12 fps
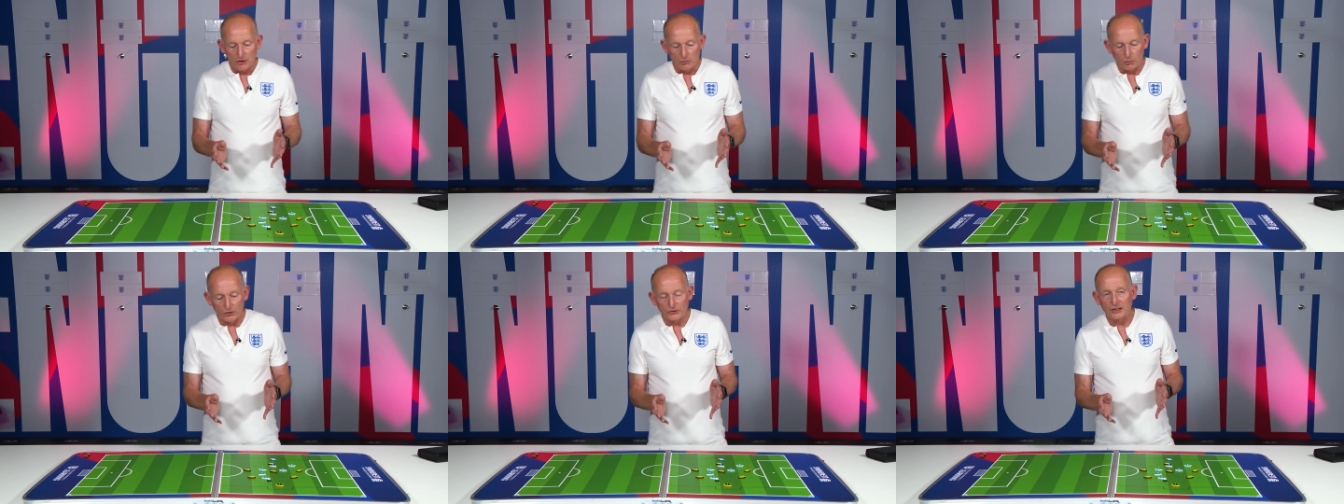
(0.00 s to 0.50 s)

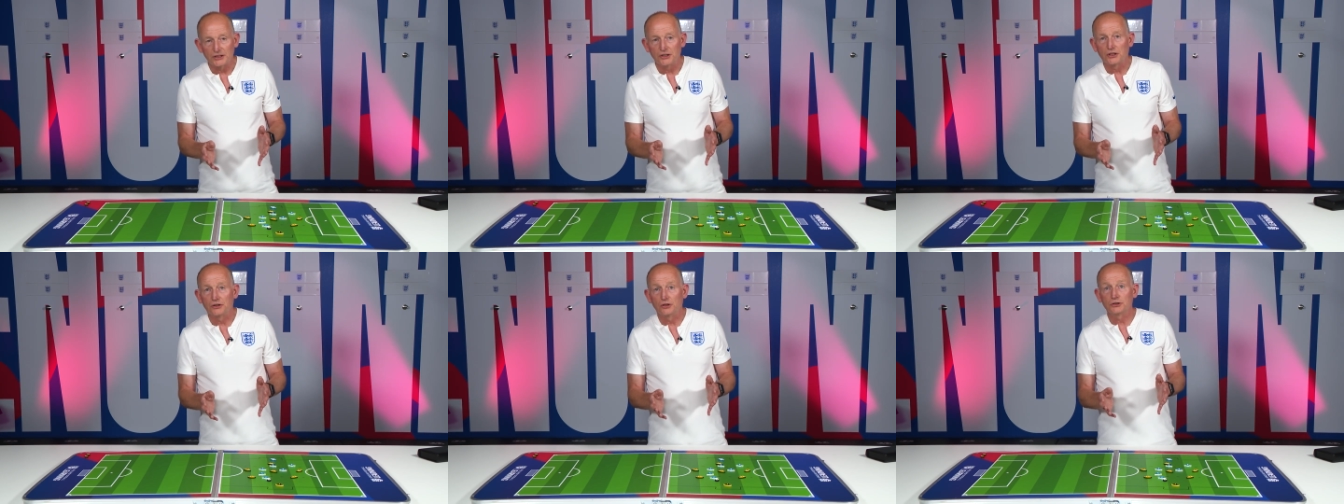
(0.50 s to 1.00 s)
One thing you
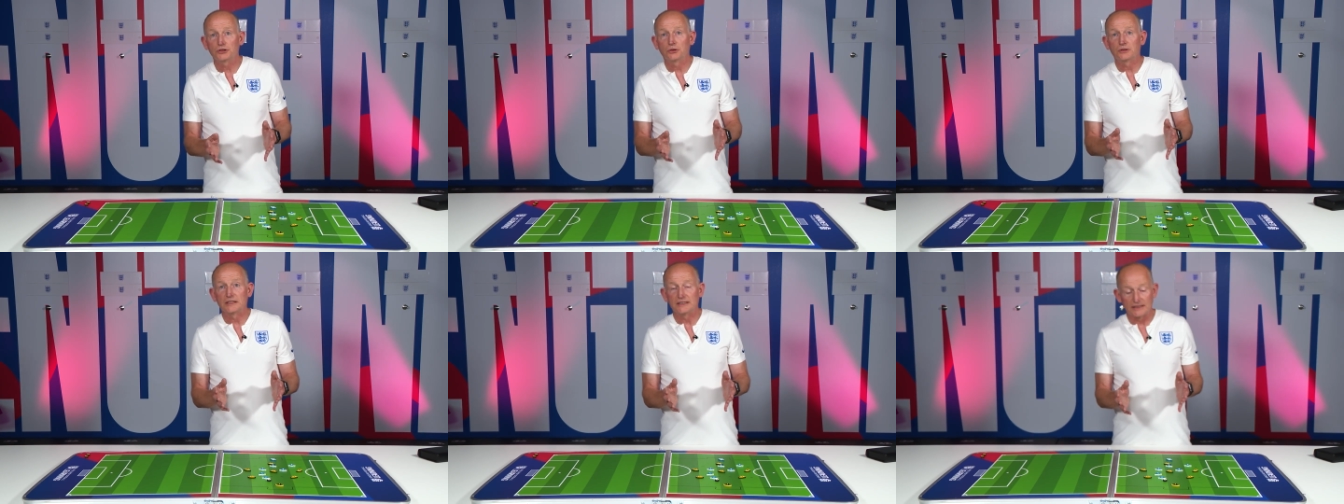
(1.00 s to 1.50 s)
can also
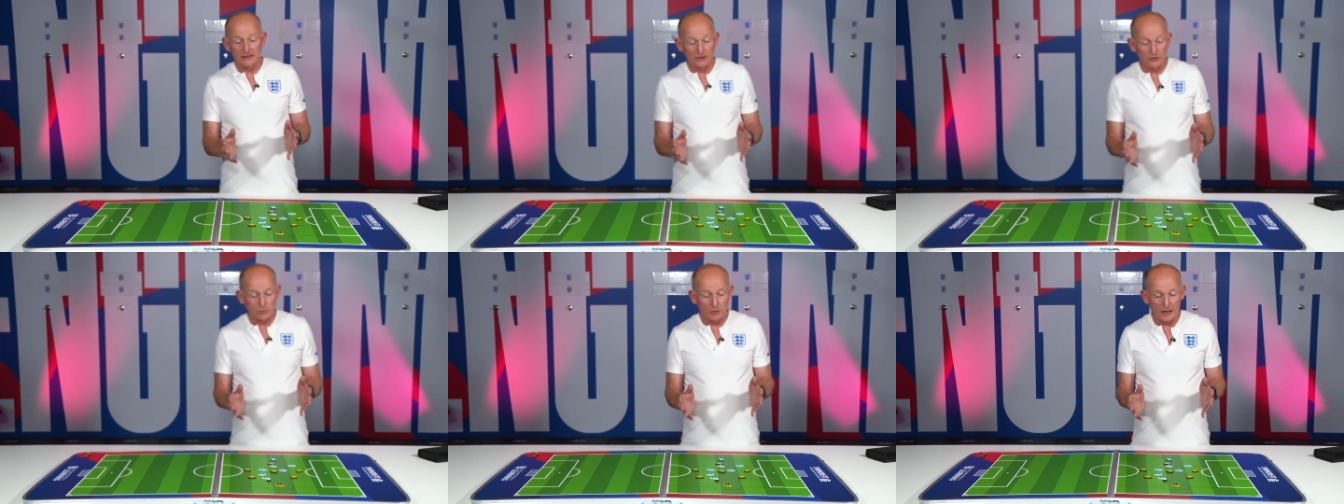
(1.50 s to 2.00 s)
consider
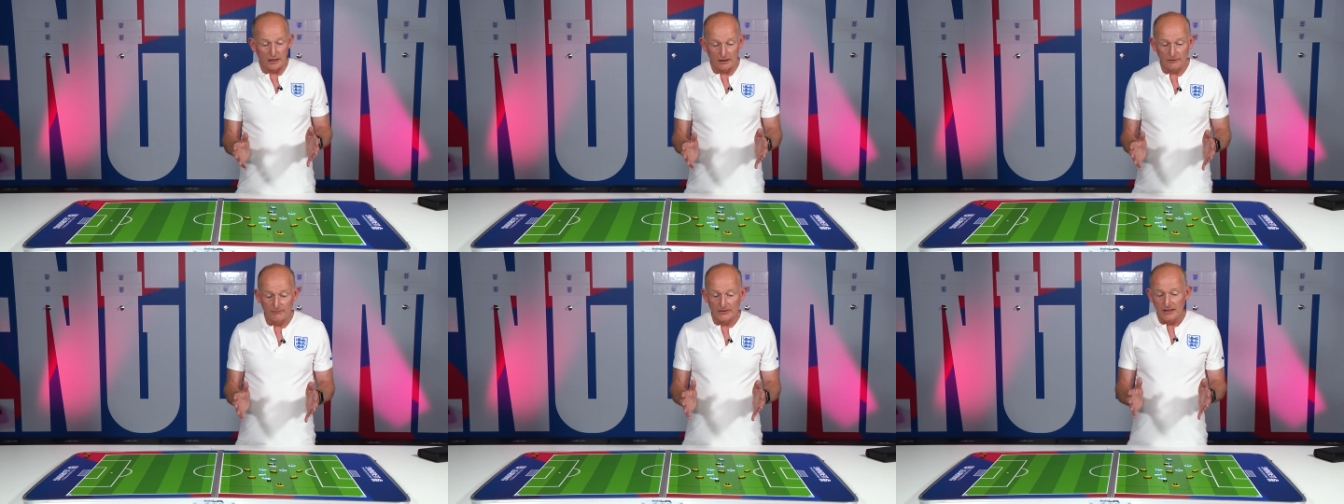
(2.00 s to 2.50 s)
as
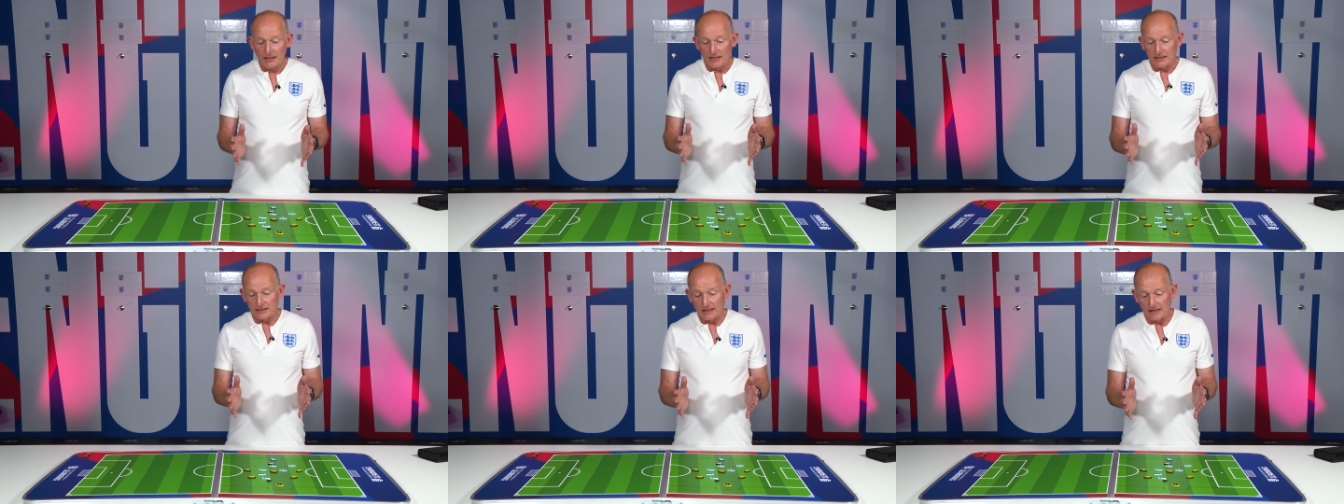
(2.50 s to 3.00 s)
well
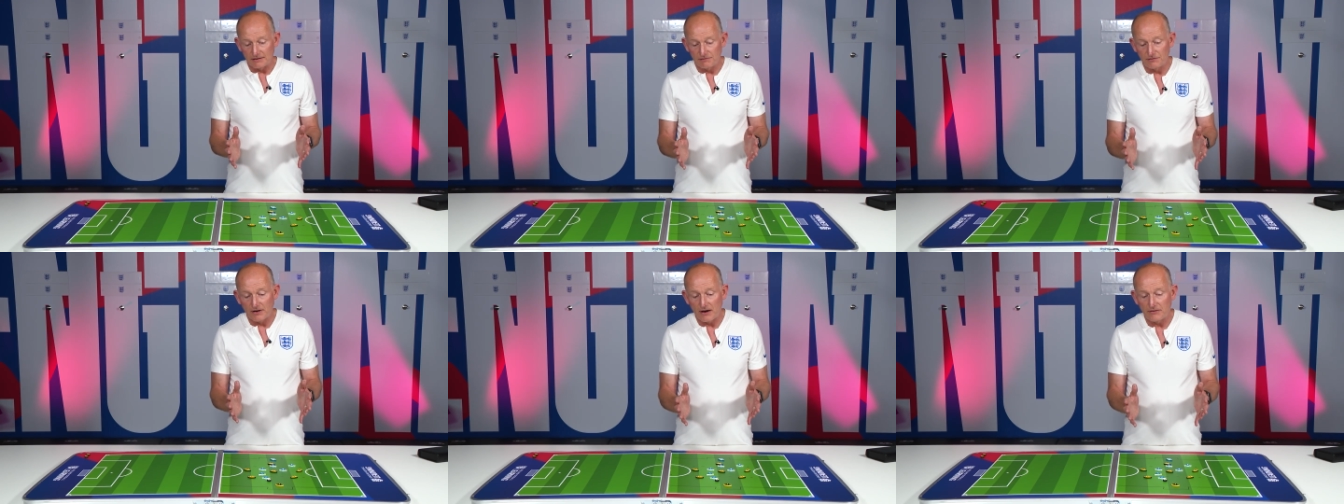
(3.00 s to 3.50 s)
is a
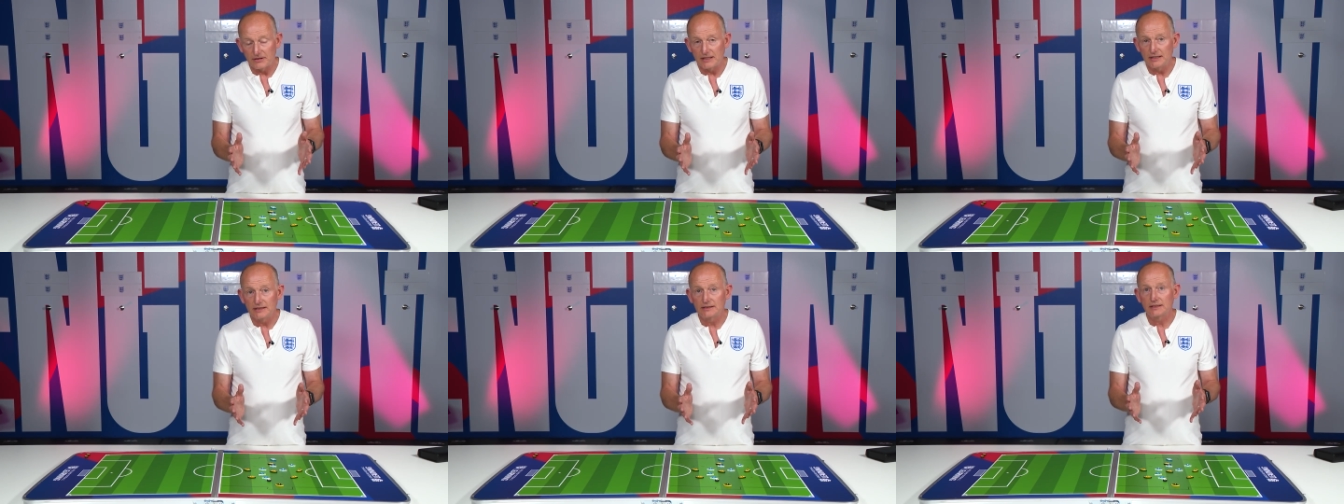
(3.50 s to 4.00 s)

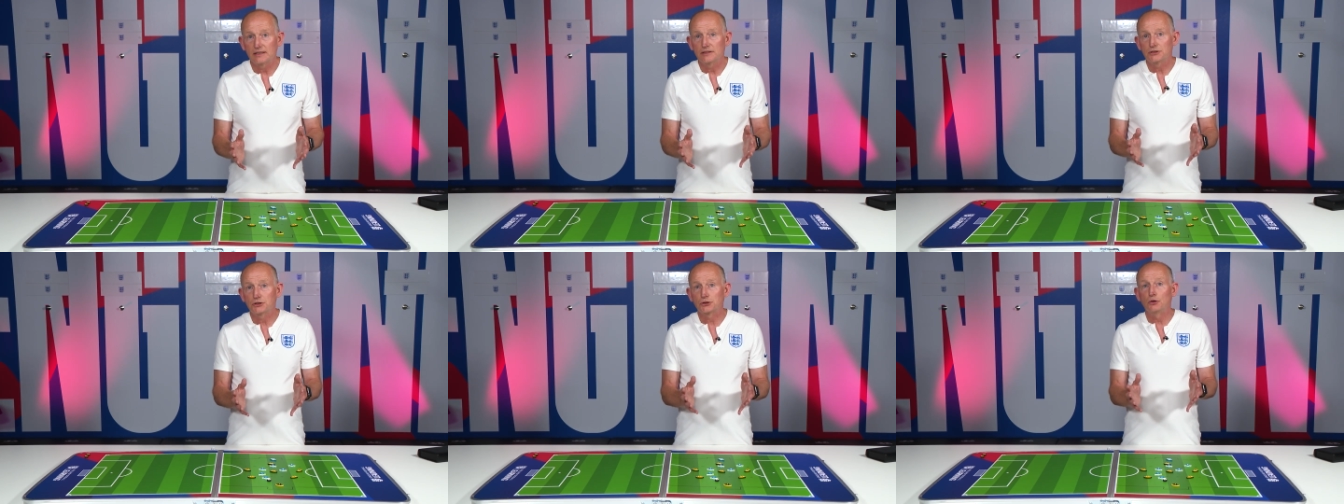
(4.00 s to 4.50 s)
varied
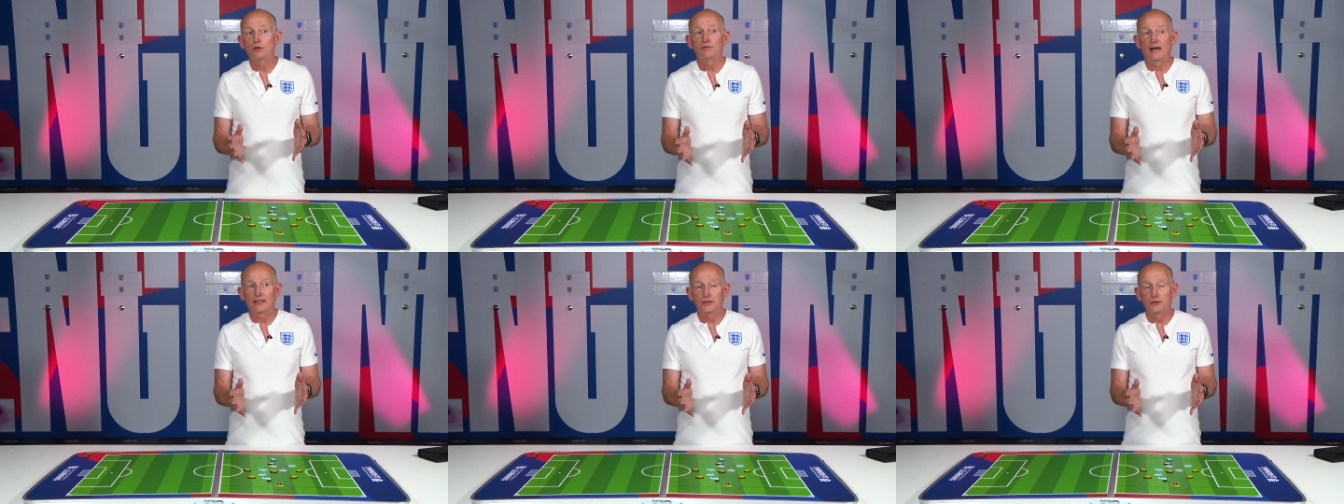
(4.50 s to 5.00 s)
score
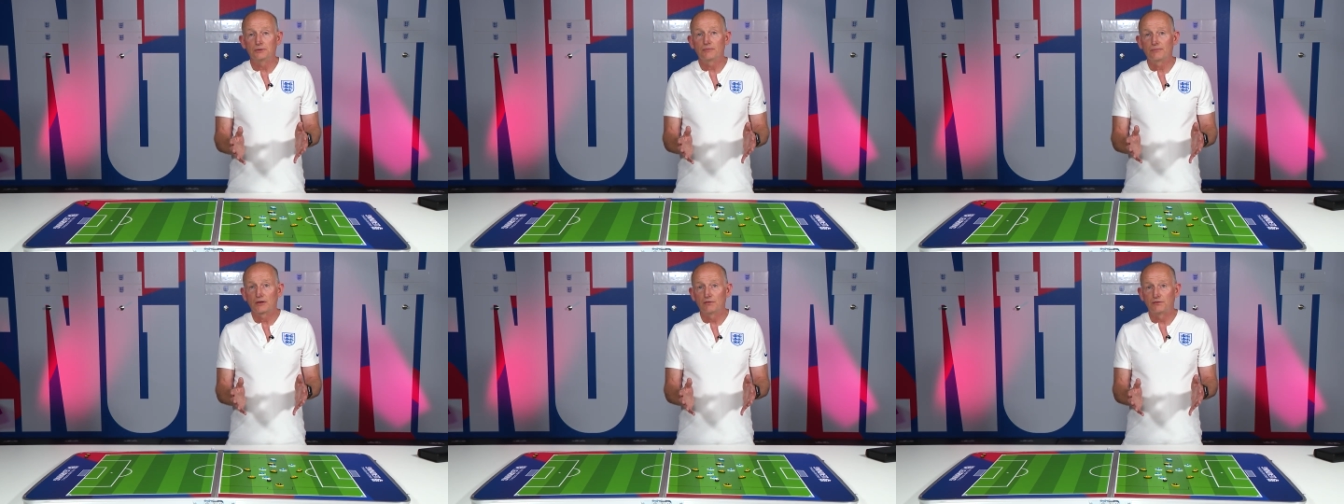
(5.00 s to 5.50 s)
value
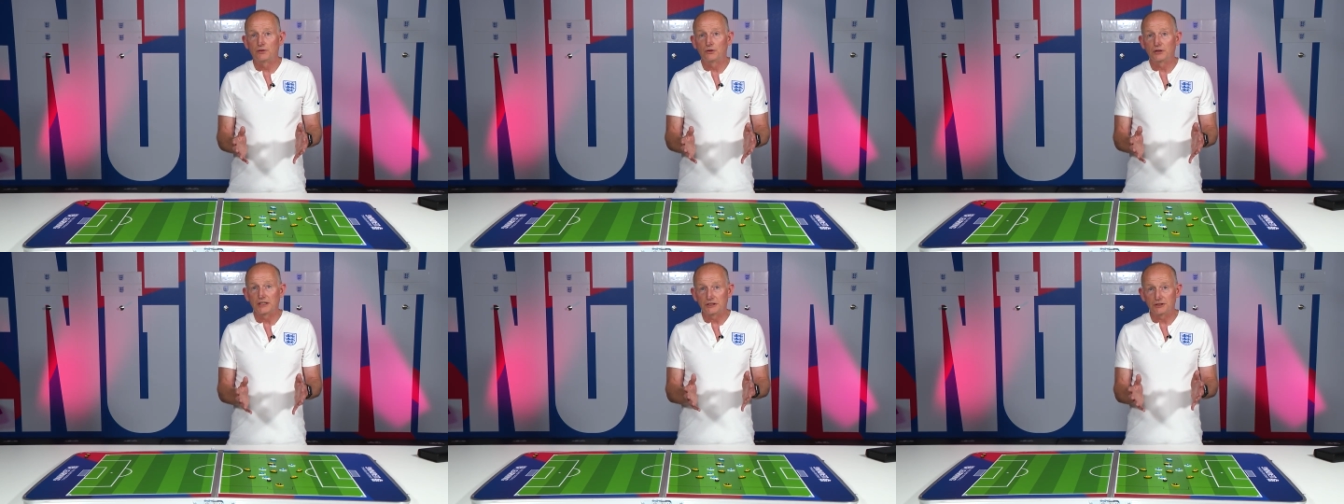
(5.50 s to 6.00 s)

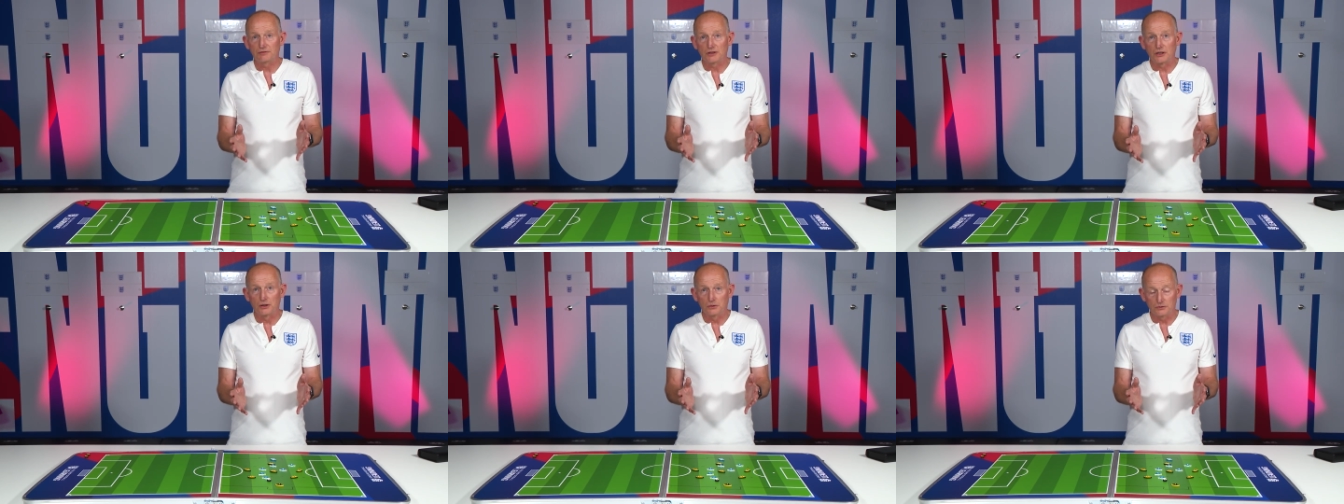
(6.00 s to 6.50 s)
for each of the
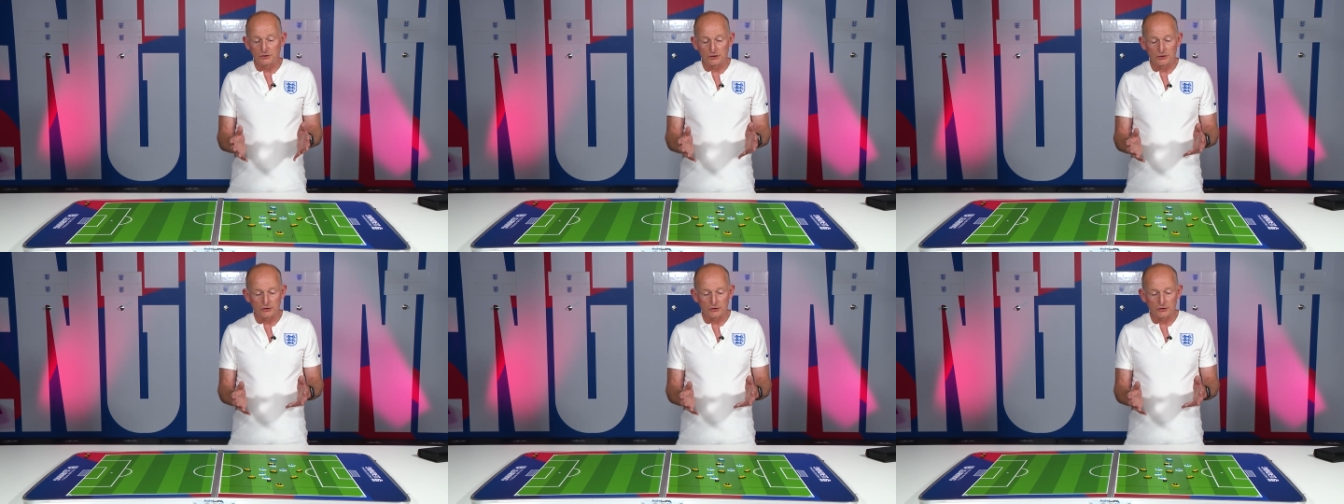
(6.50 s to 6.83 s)
goals.